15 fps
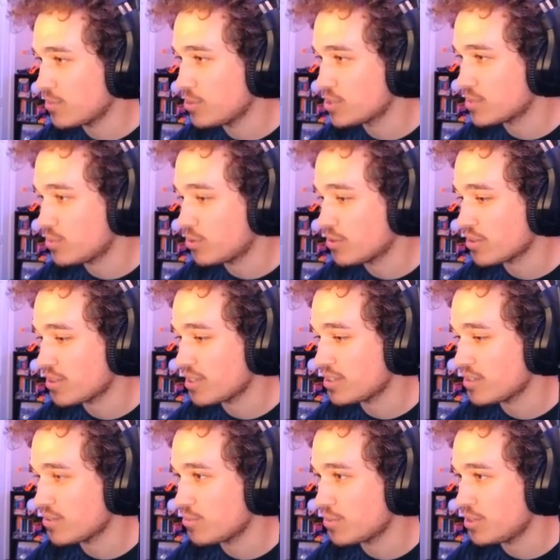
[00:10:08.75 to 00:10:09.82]
And my final
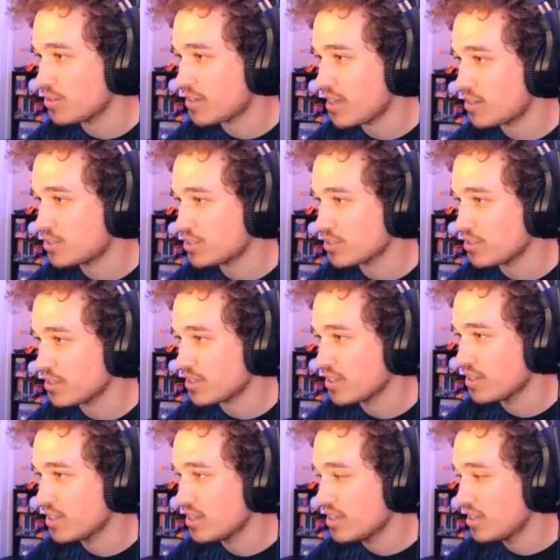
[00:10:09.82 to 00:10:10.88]
tip for Shyvana is that
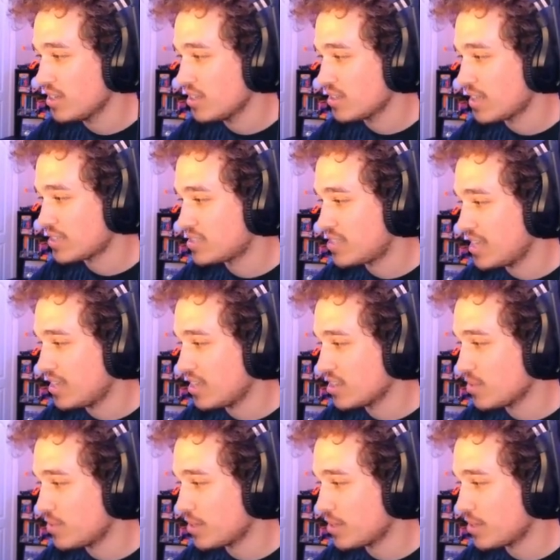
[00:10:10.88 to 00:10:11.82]
you should never,